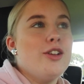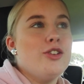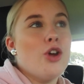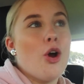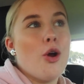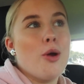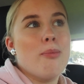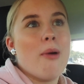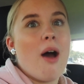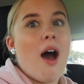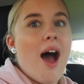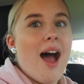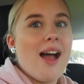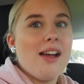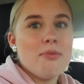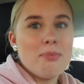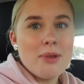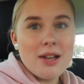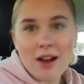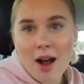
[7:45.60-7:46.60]
No, but
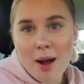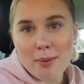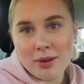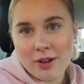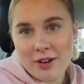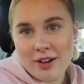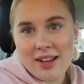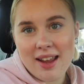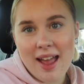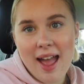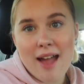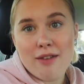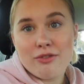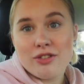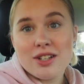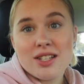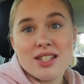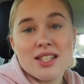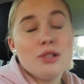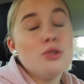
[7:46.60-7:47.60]
I've been uploading
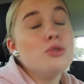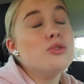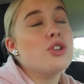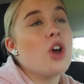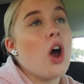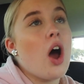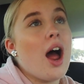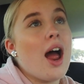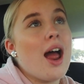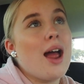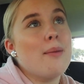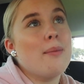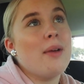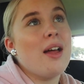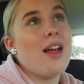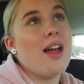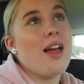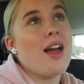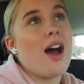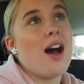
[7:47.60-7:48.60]
every single time.
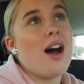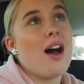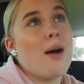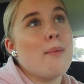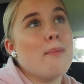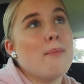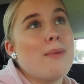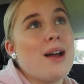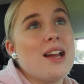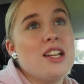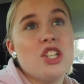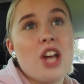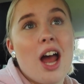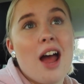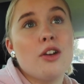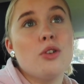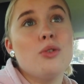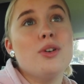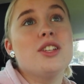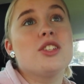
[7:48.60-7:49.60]
My
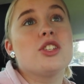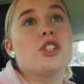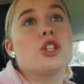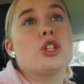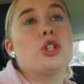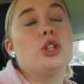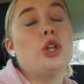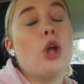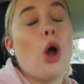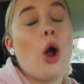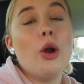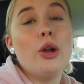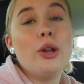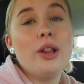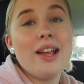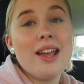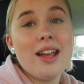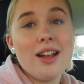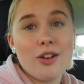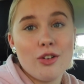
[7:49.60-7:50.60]
channel is
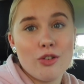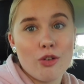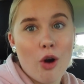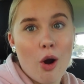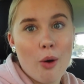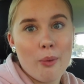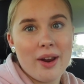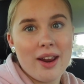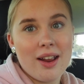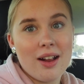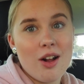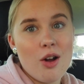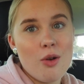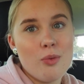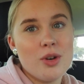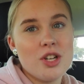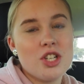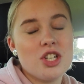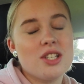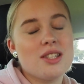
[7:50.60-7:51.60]
slowly growing,
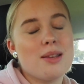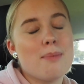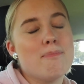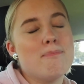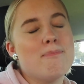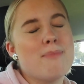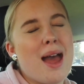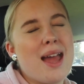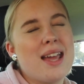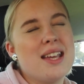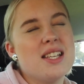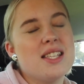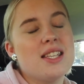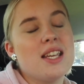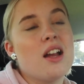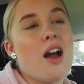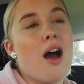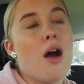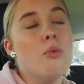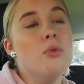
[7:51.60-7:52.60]
which is
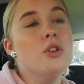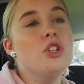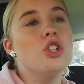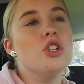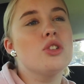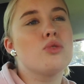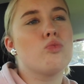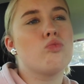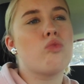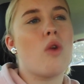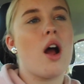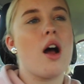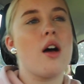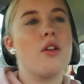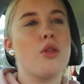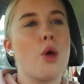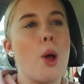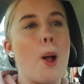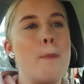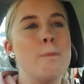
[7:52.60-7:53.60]
amazing. I would just
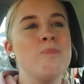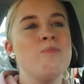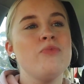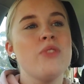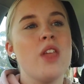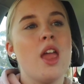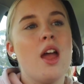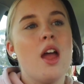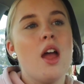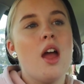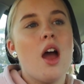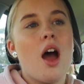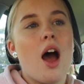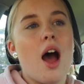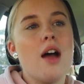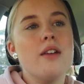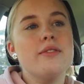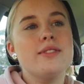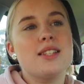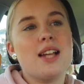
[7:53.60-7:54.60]
rather.
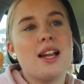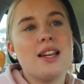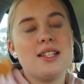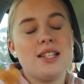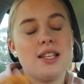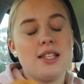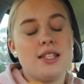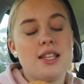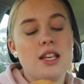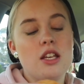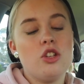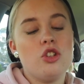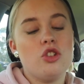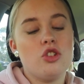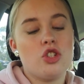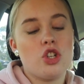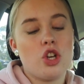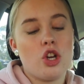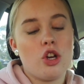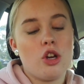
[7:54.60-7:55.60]
I've started to see
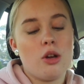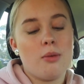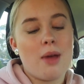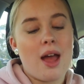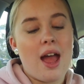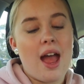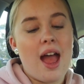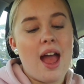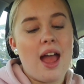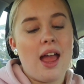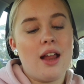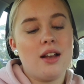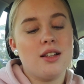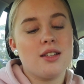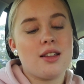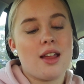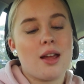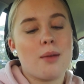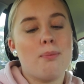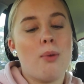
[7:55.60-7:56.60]
YouTube
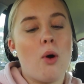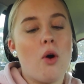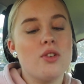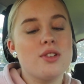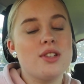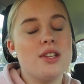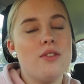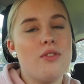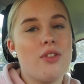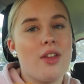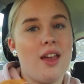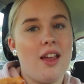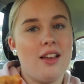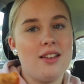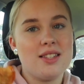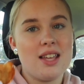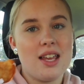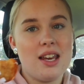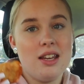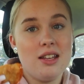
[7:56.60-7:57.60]
and like positive
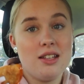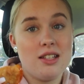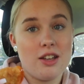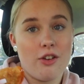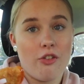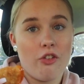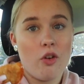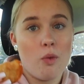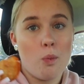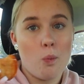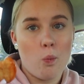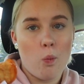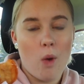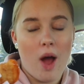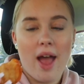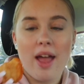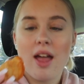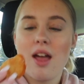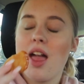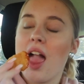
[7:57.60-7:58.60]
things in a different
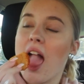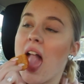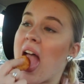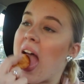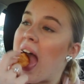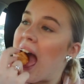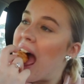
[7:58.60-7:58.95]
way.